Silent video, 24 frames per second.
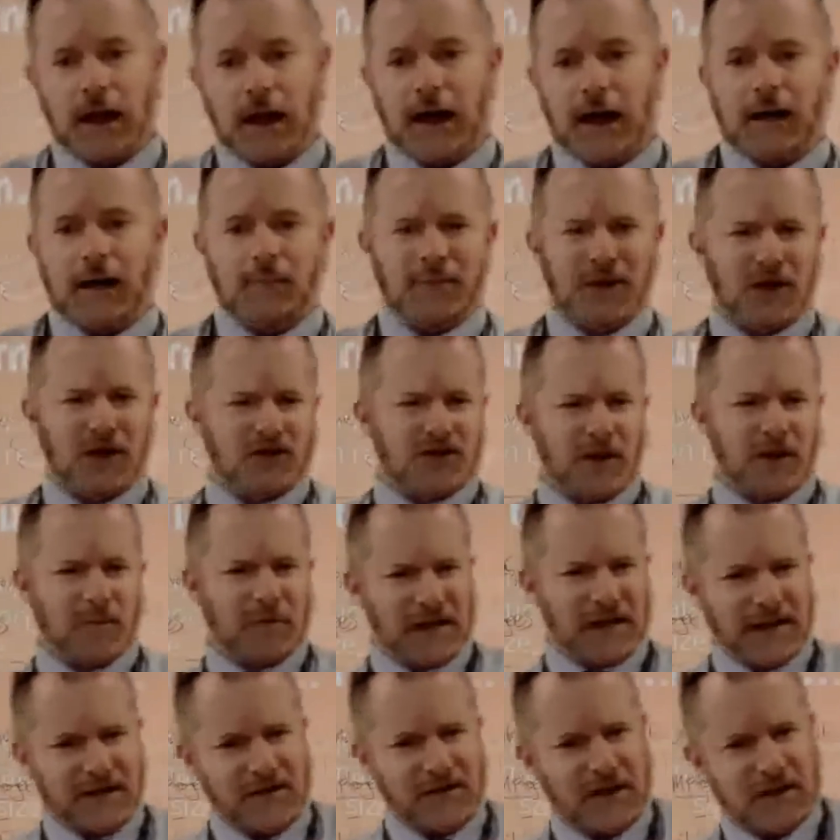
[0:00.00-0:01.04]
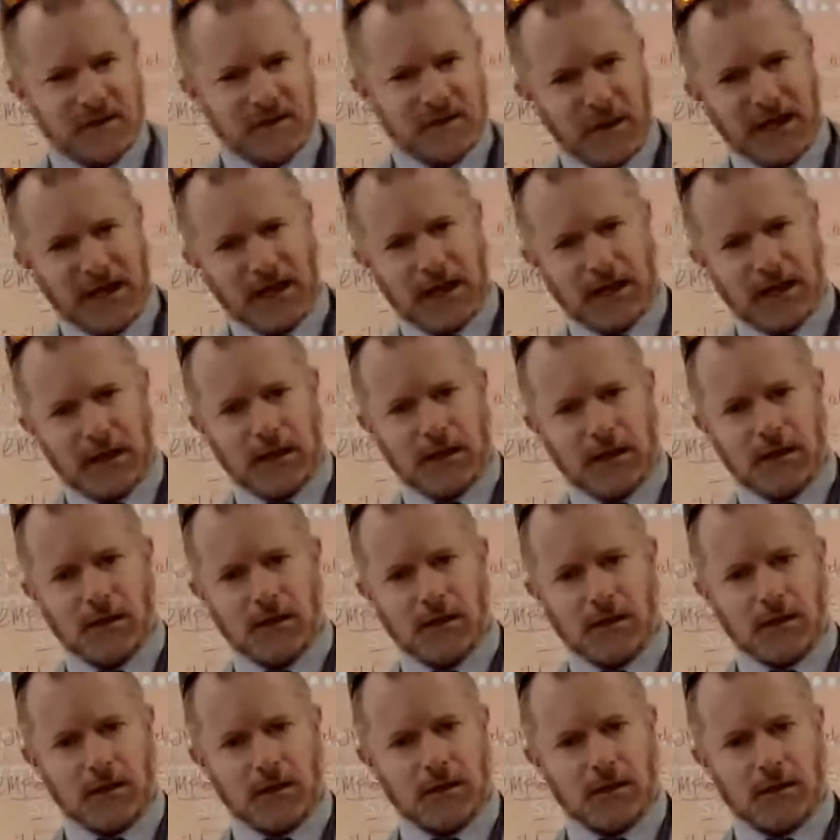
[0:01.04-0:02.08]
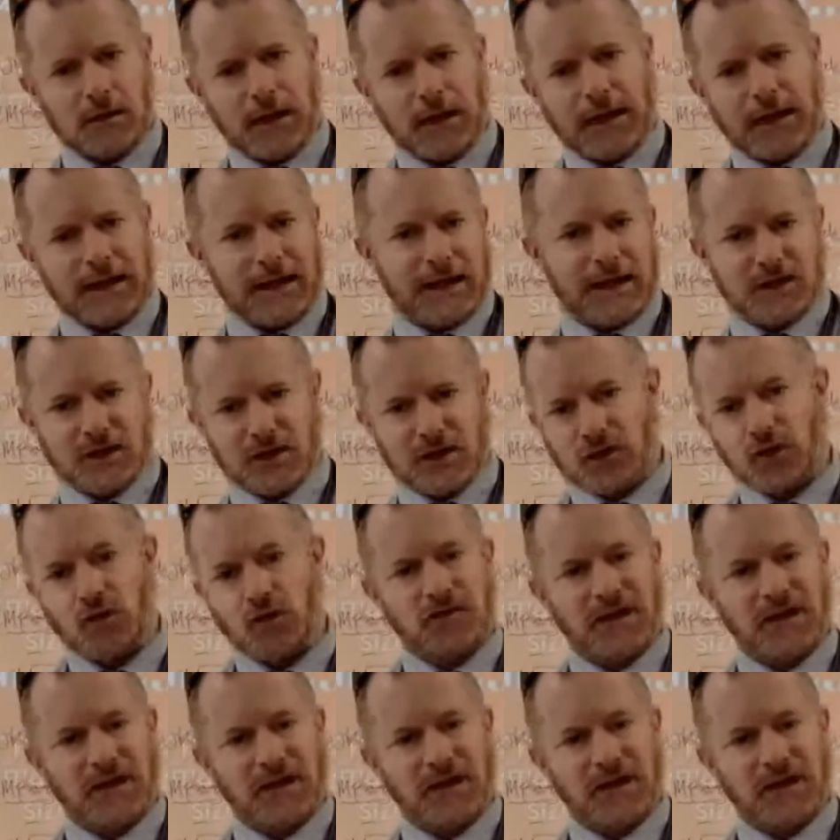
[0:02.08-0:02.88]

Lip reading: because I believe he's been here at Nexus already.